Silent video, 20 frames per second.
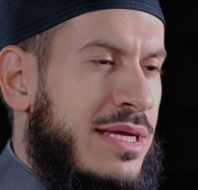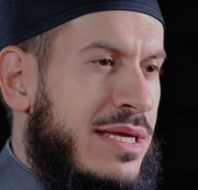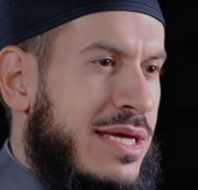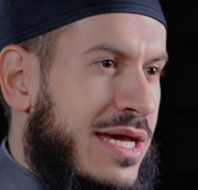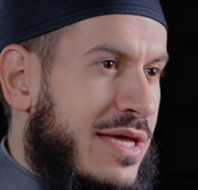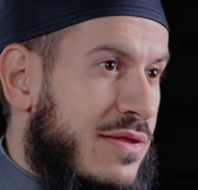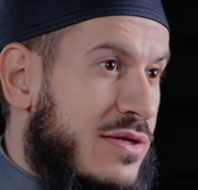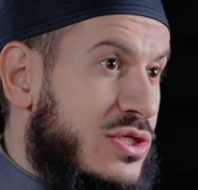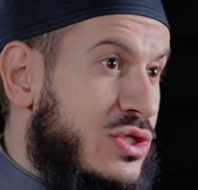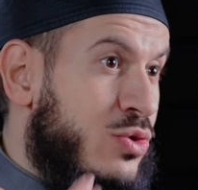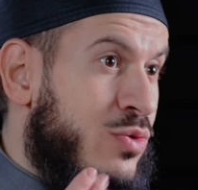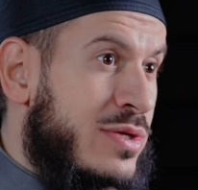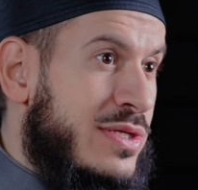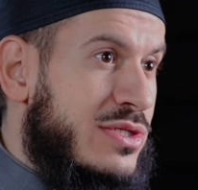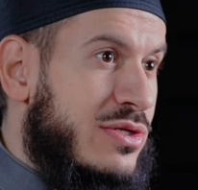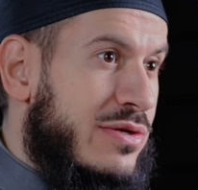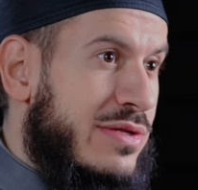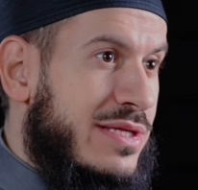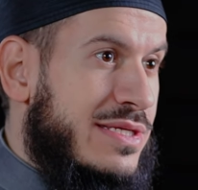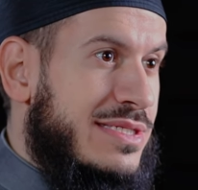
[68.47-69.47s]
and the students
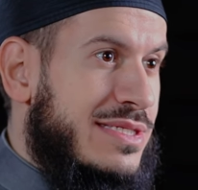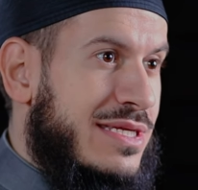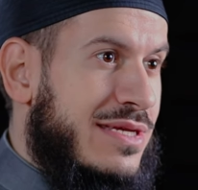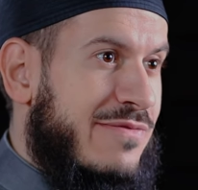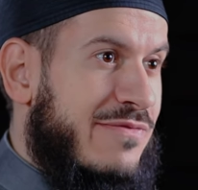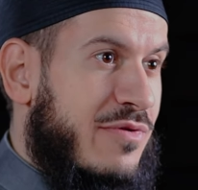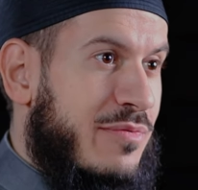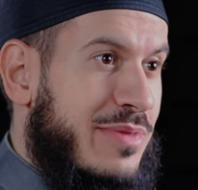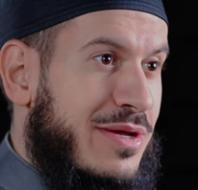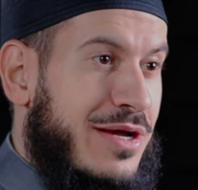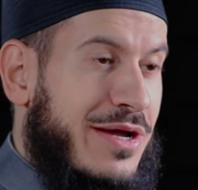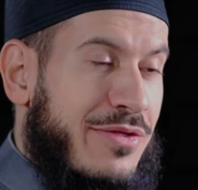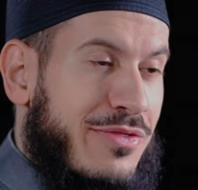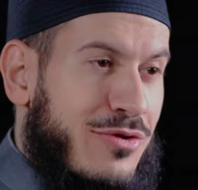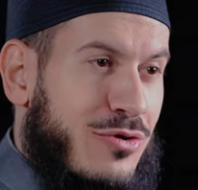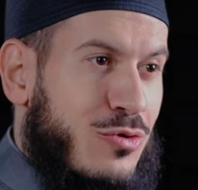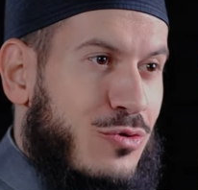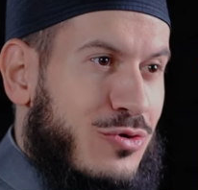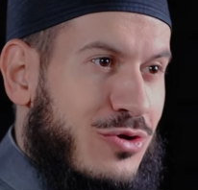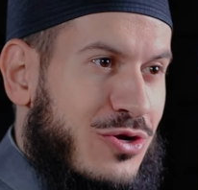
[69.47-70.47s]
are listening from behind
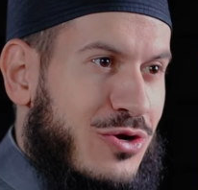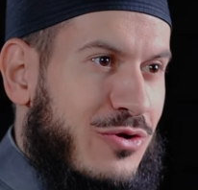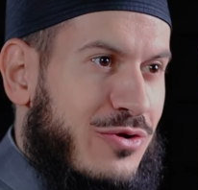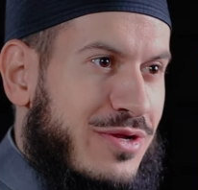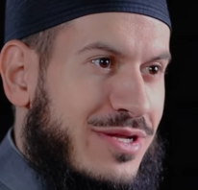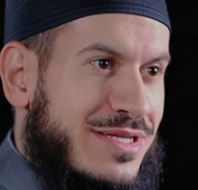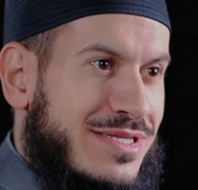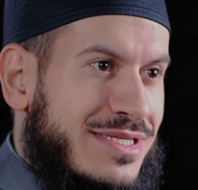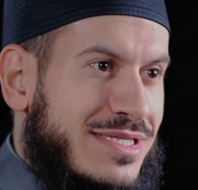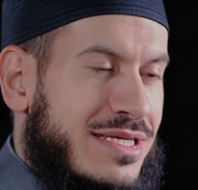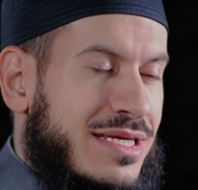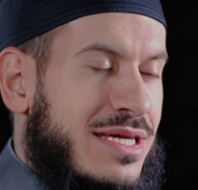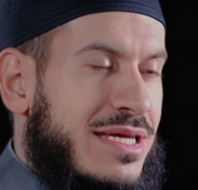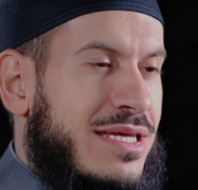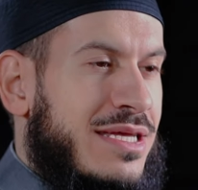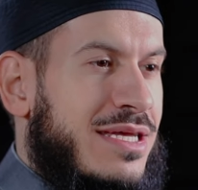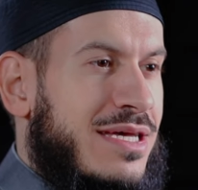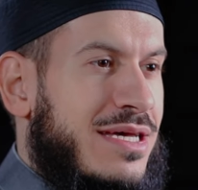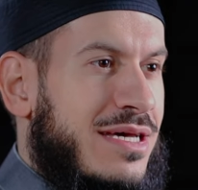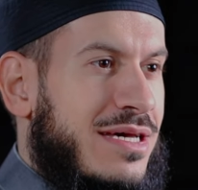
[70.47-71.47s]
their own curtains,
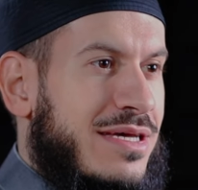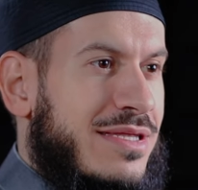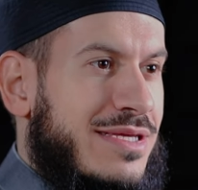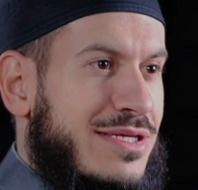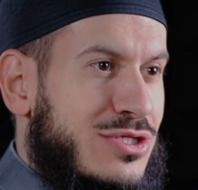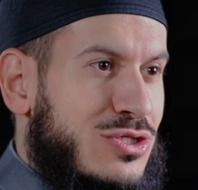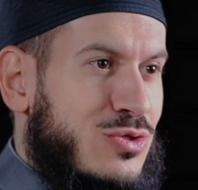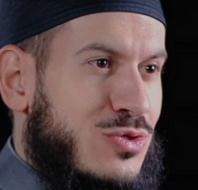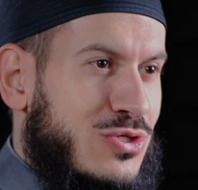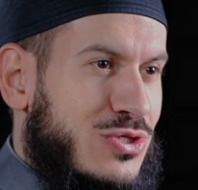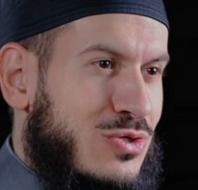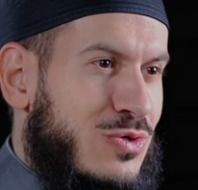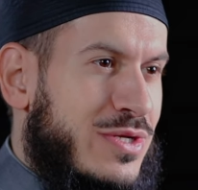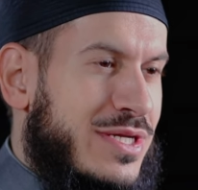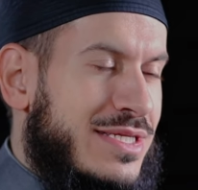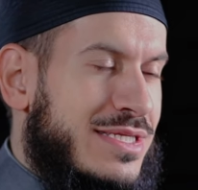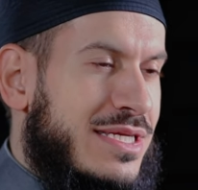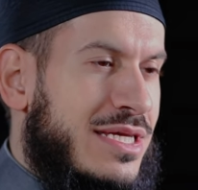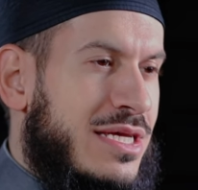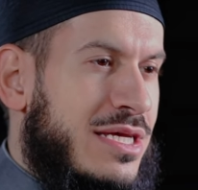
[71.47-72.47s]
these two
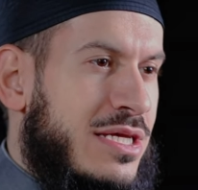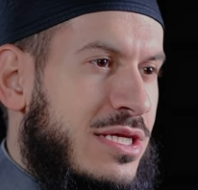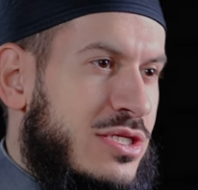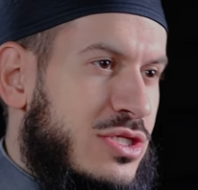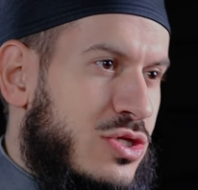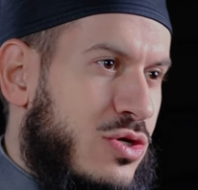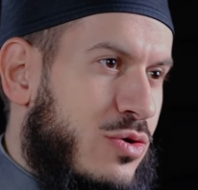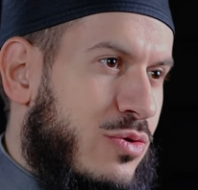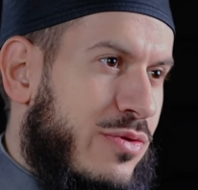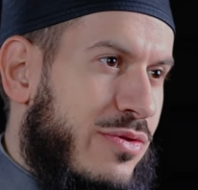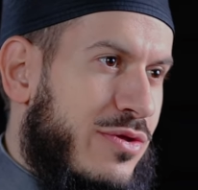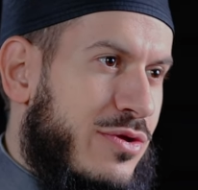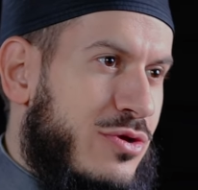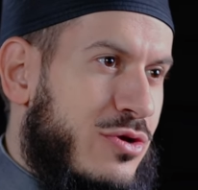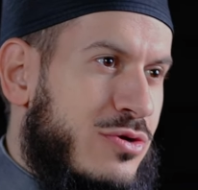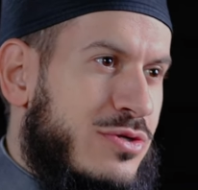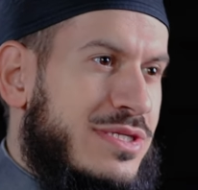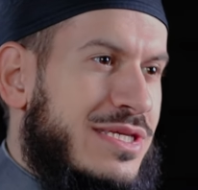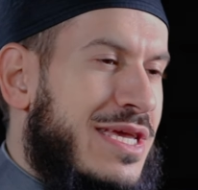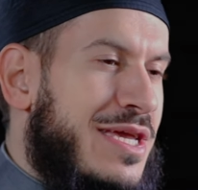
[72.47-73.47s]
students. So the
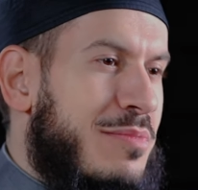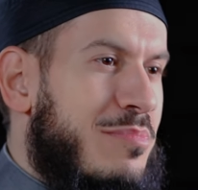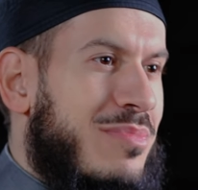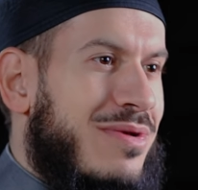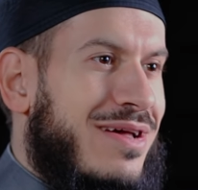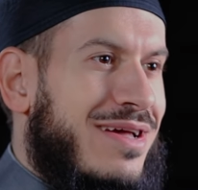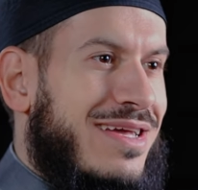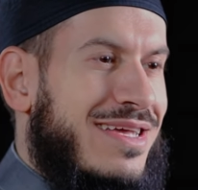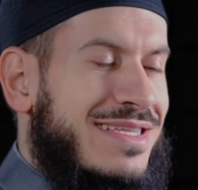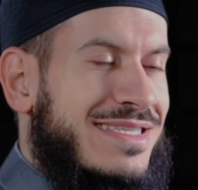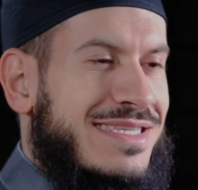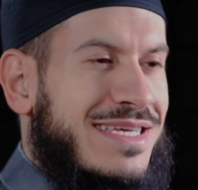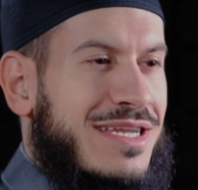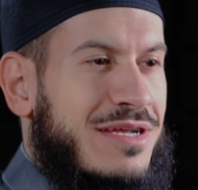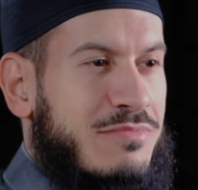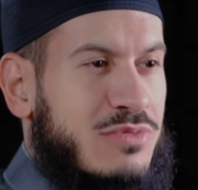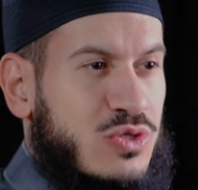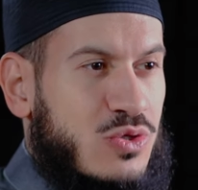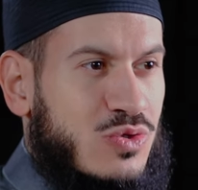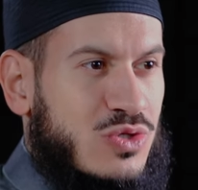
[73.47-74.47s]
nurse came by and said,
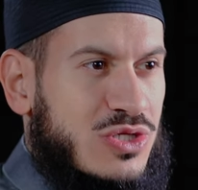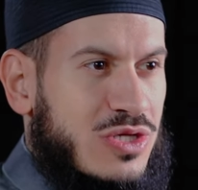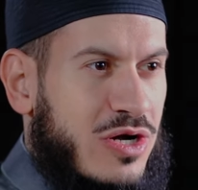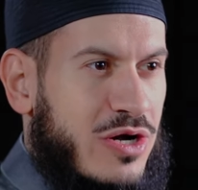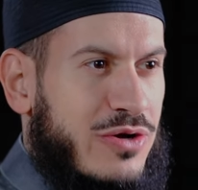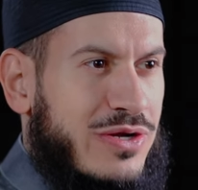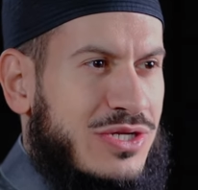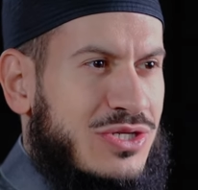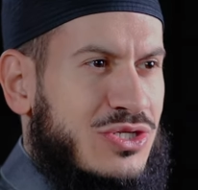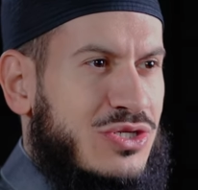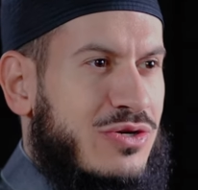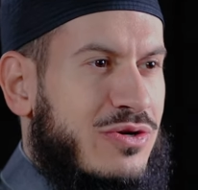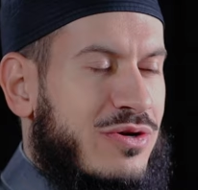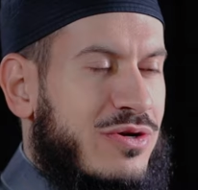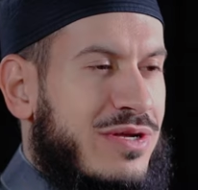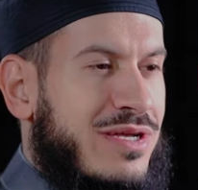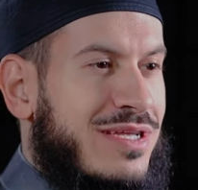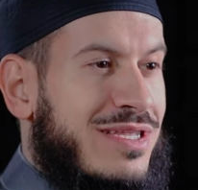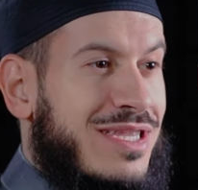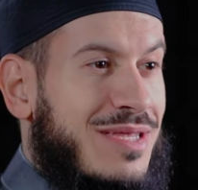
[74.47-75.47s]
"I'm so sorry, sir.
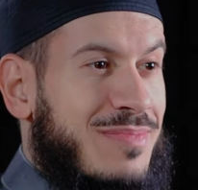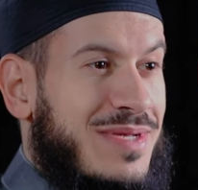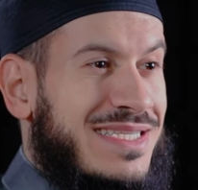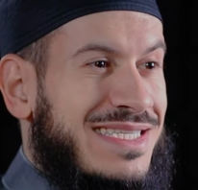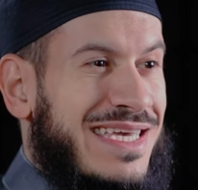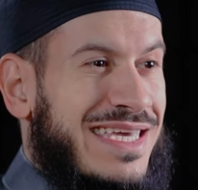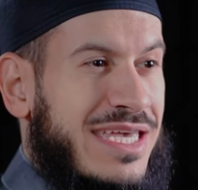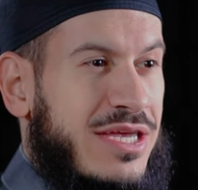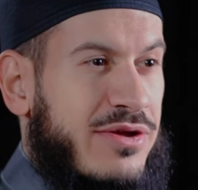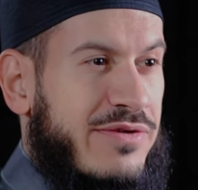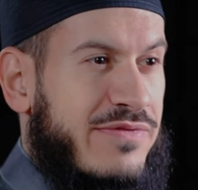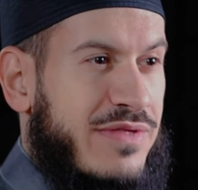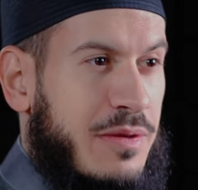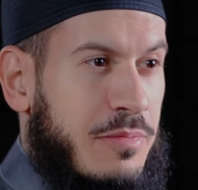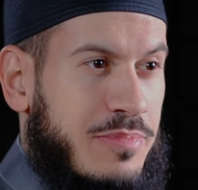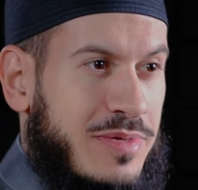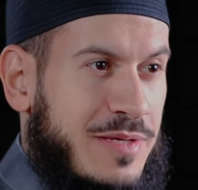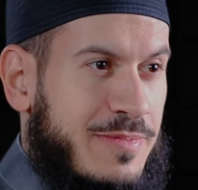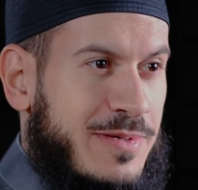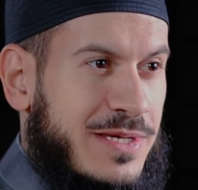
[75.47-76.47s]
Let me take care of that
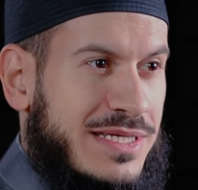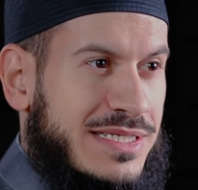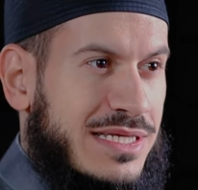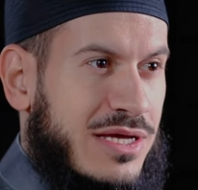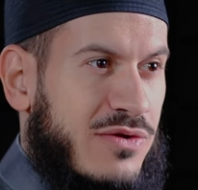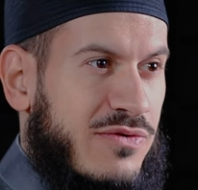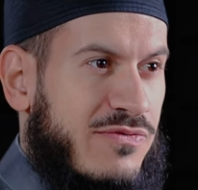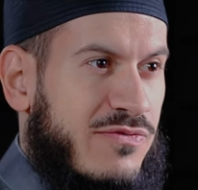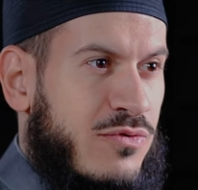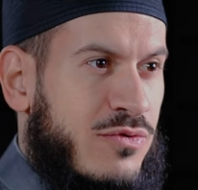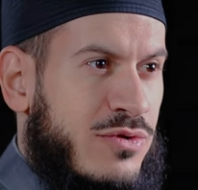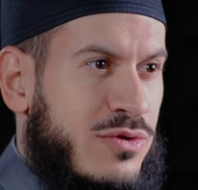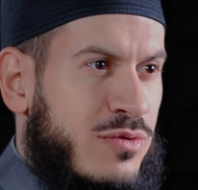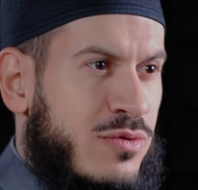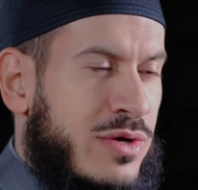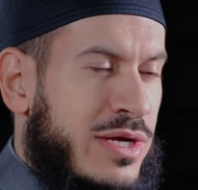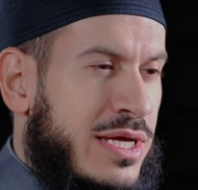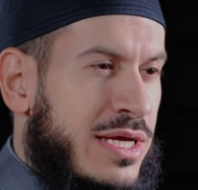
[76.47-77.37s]
beeping sound for you."